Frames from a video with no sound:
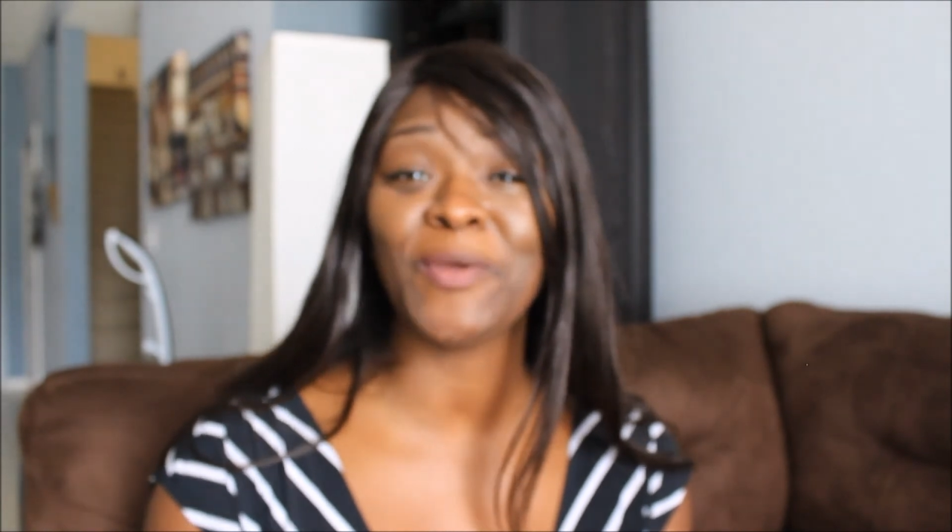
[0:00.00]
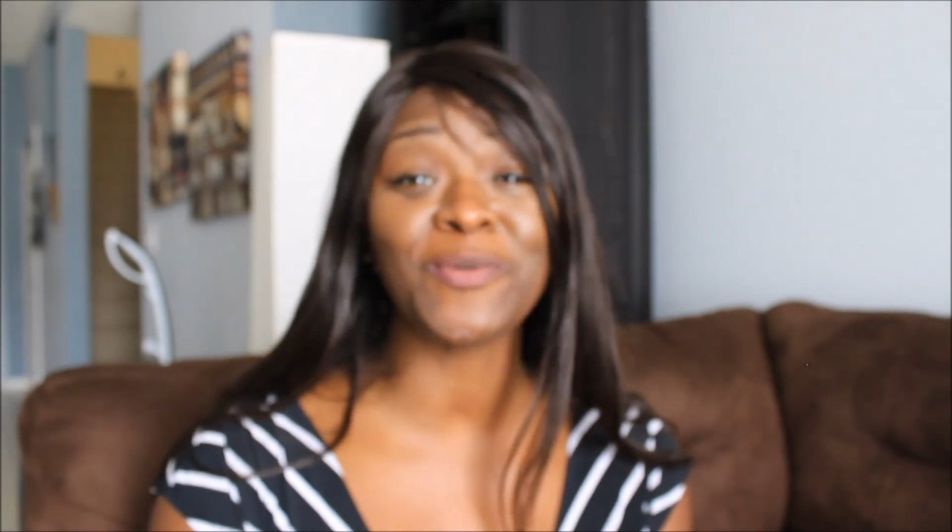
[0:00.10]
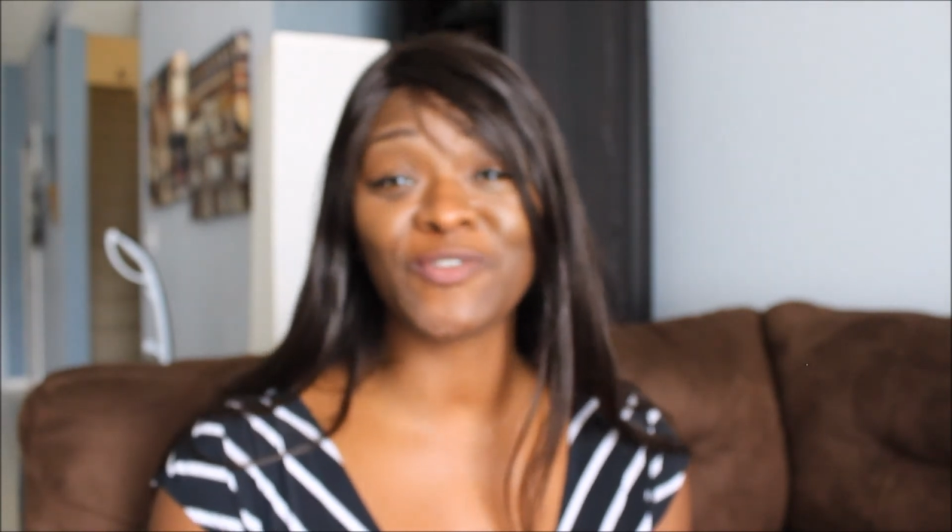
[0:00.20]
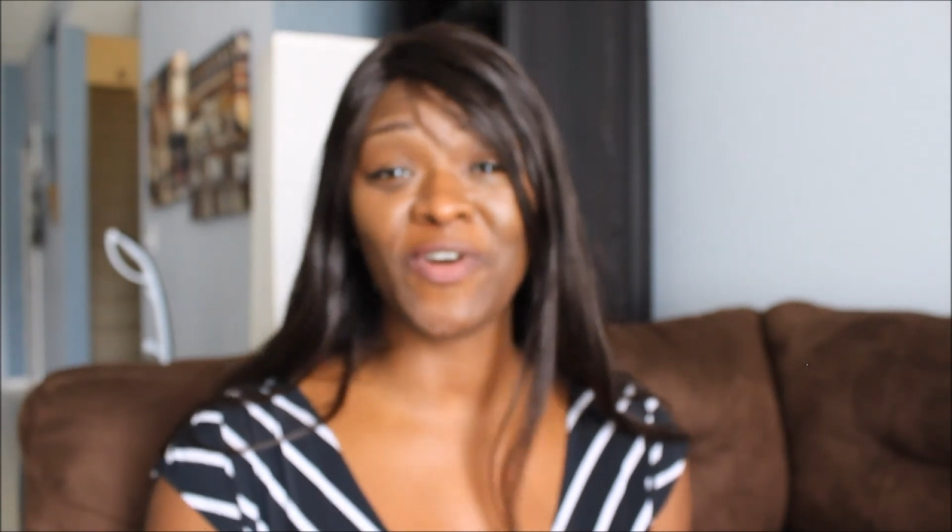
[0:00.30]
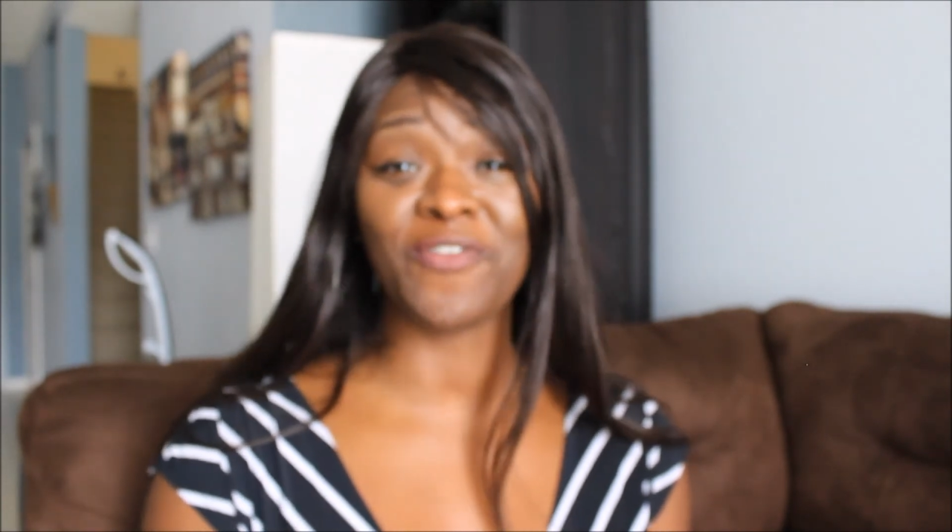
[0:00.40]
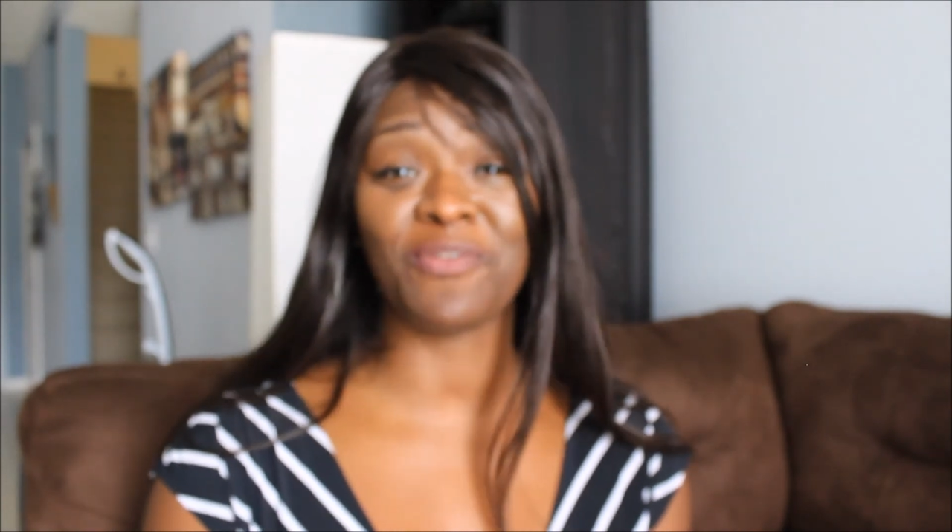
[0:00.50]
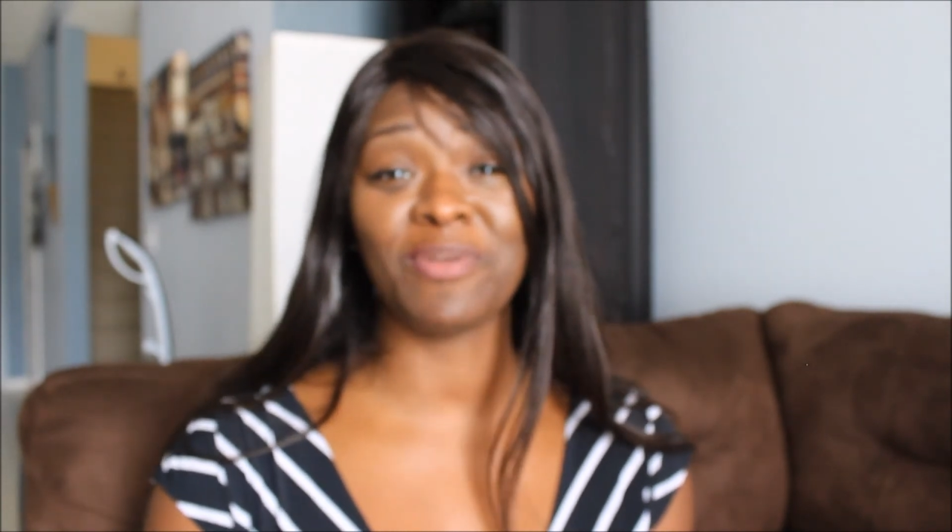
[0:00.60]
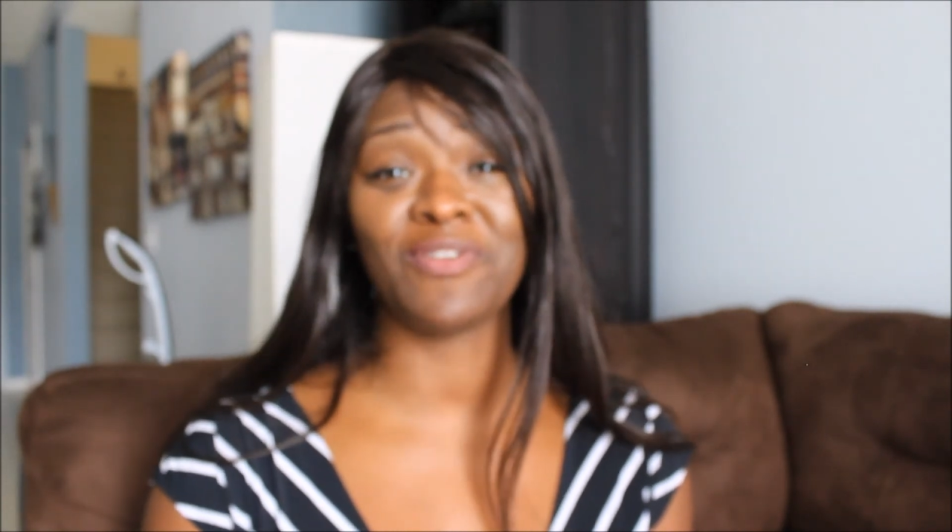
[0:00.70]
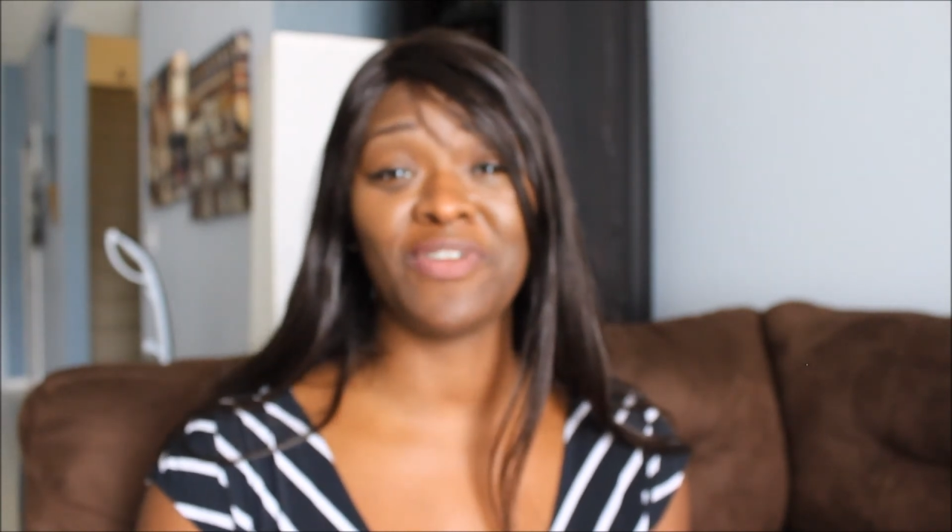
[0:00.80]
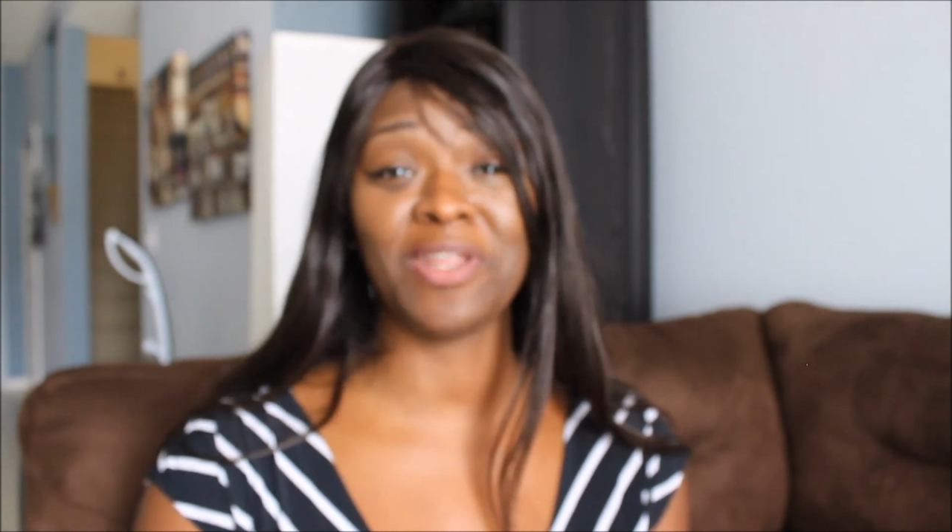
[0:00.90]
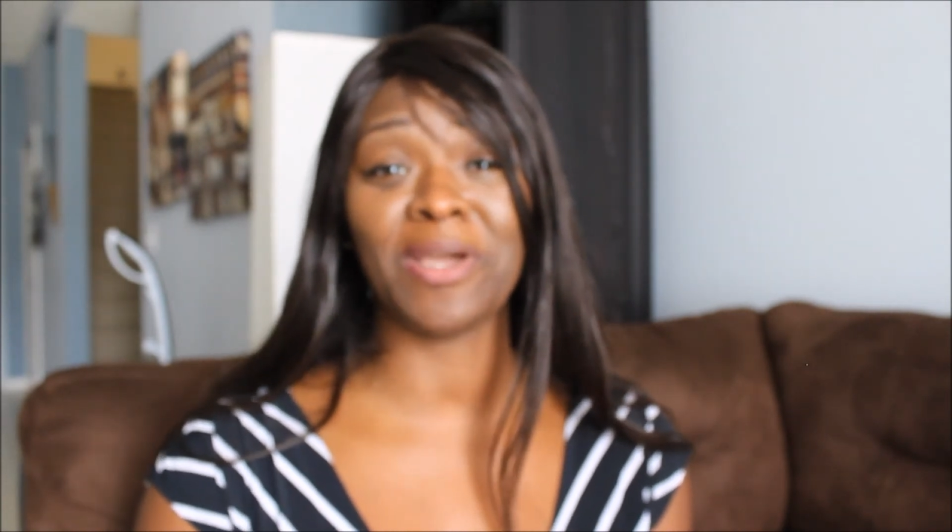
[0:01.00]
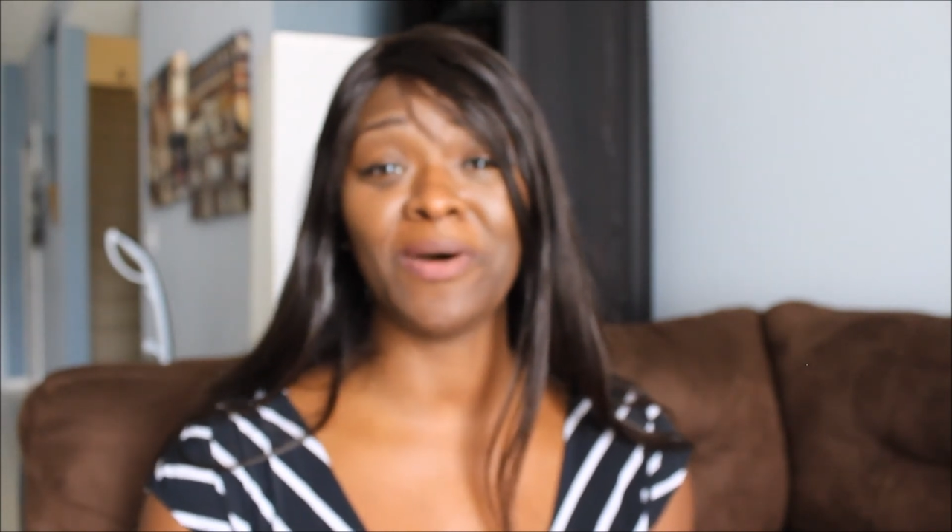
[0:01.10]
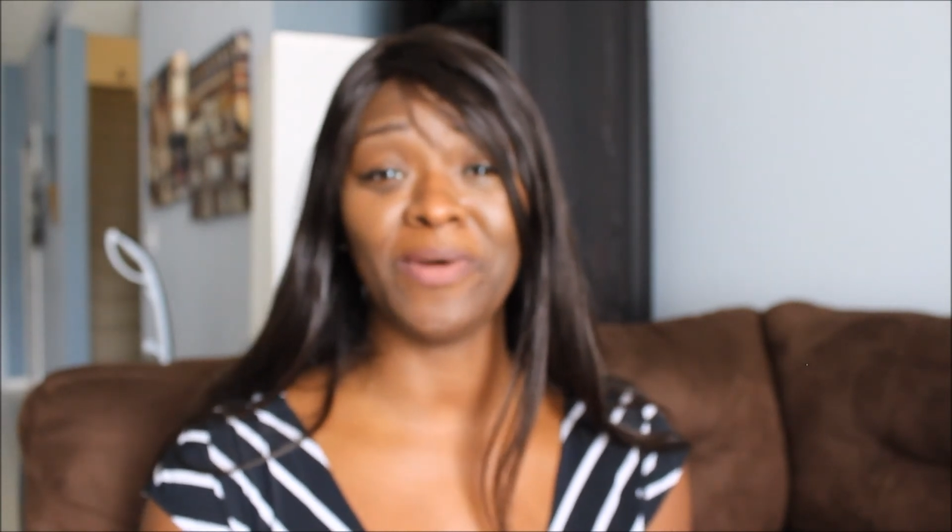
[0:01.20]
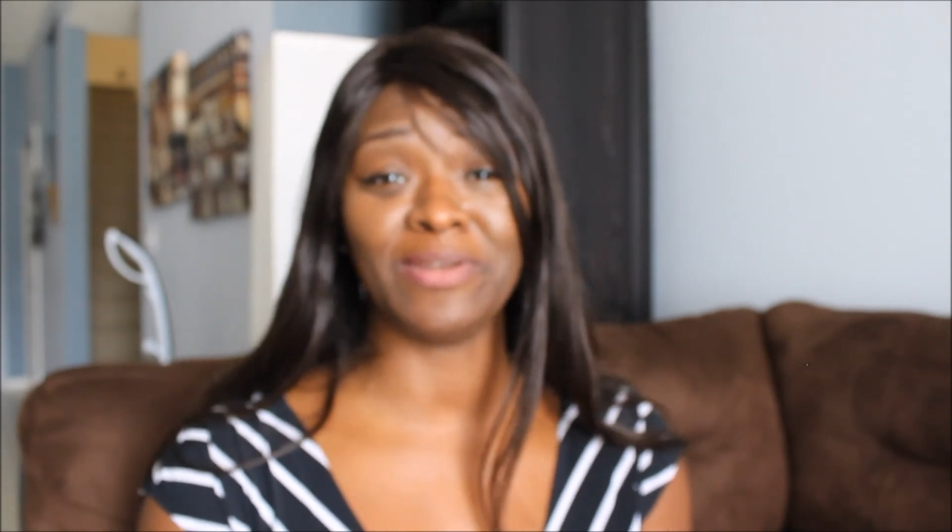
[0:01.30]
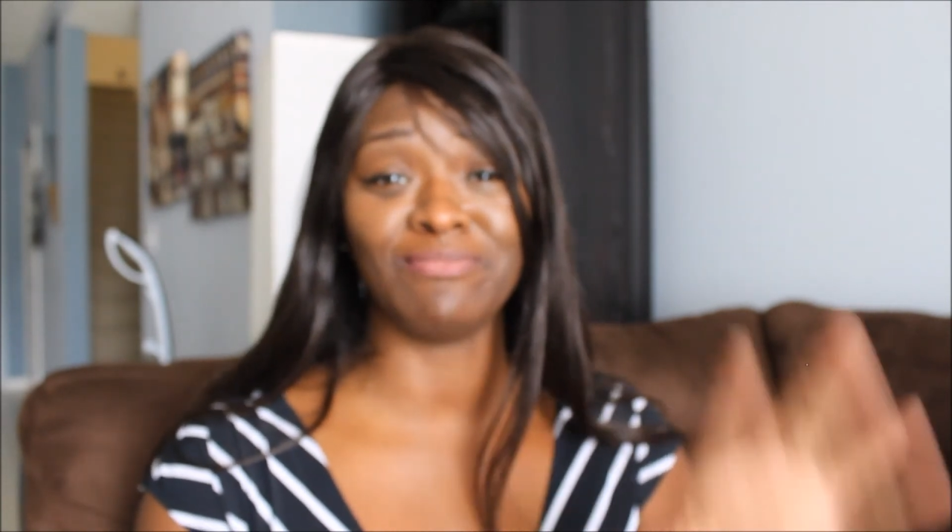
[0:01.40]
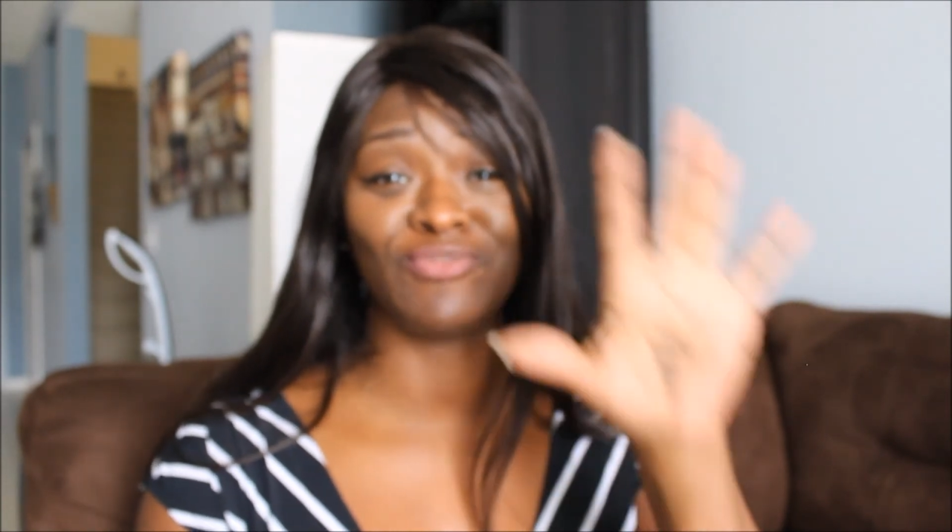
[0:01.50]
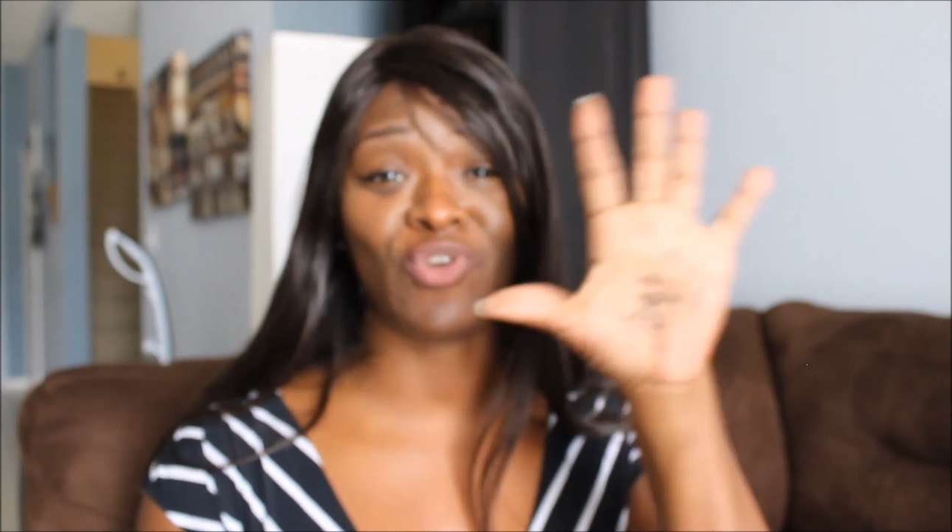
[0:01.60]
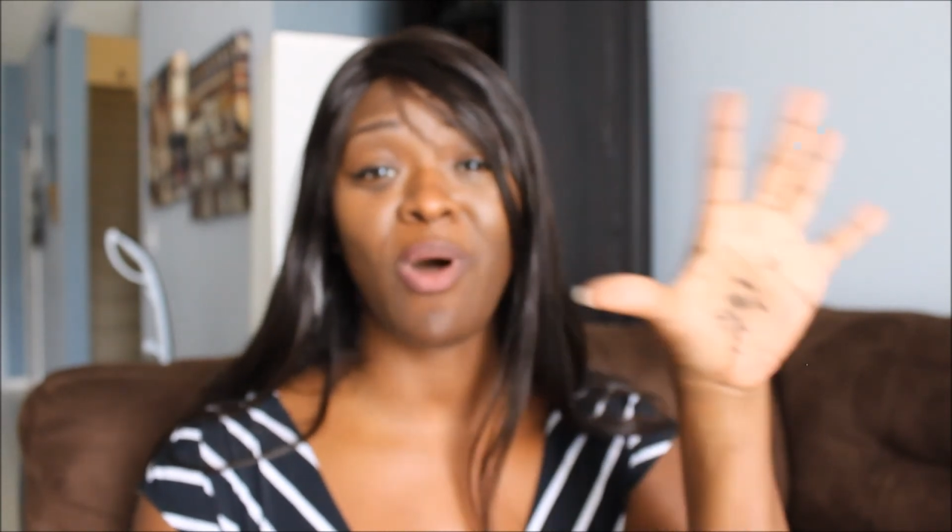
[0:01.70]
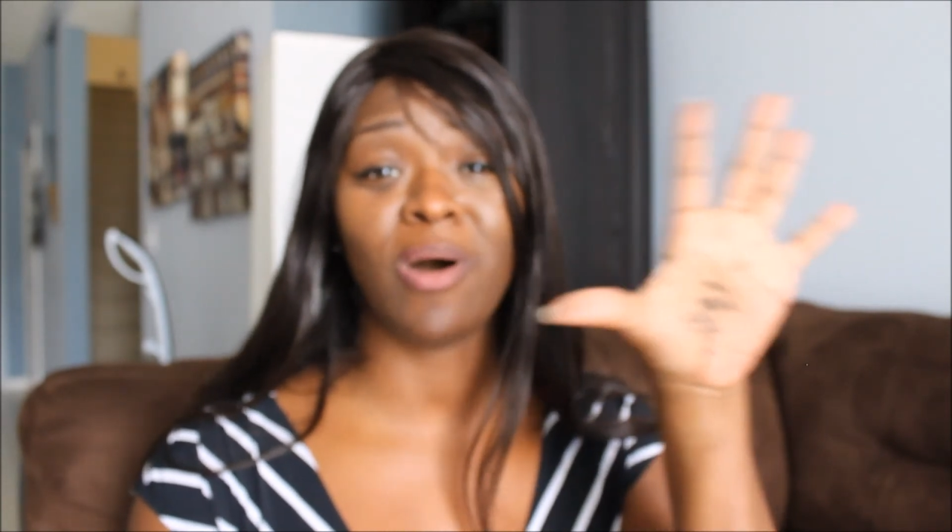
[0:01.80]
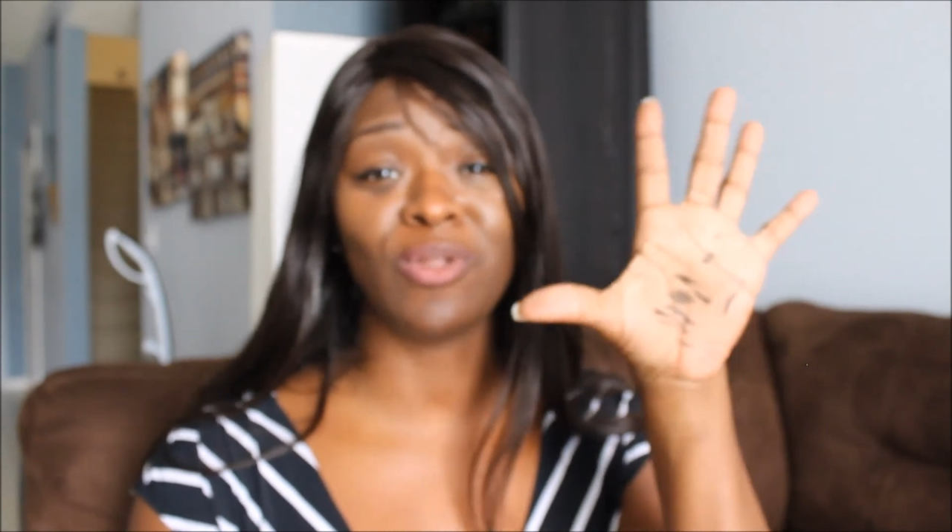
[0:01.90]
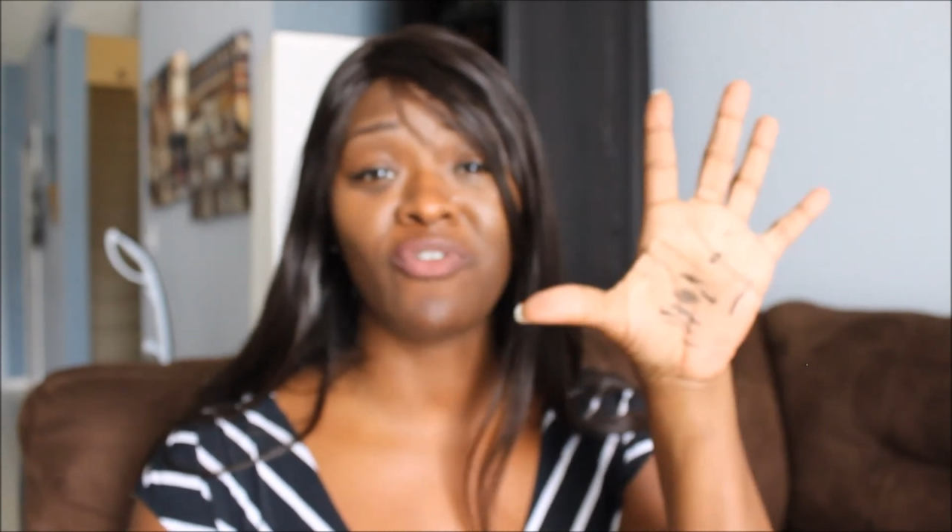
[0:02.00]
it was fun for me to video and draw all